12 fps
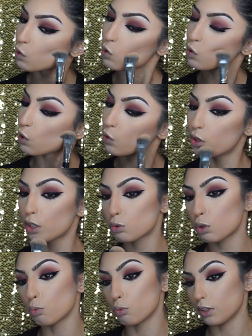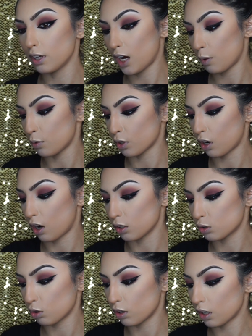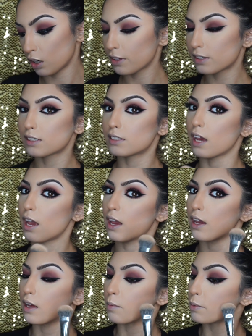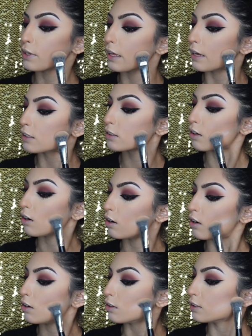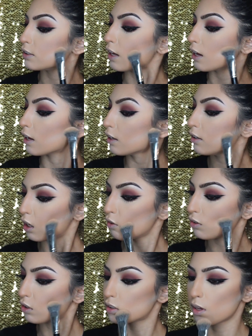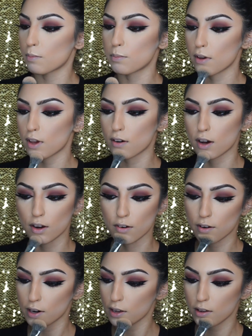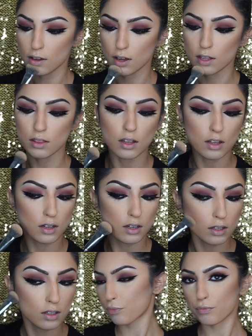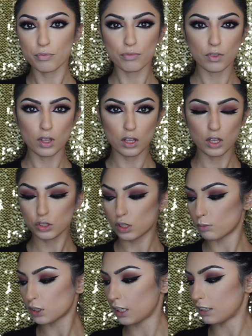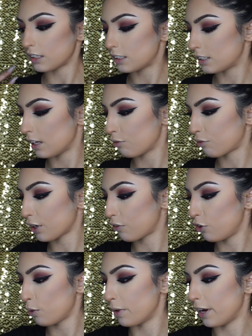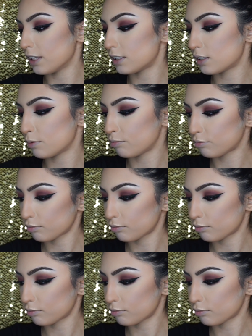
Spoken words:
So this will really help your contour stay in place all day if you just bake under it. And then, so I'm just going to let that sit for a few minutes.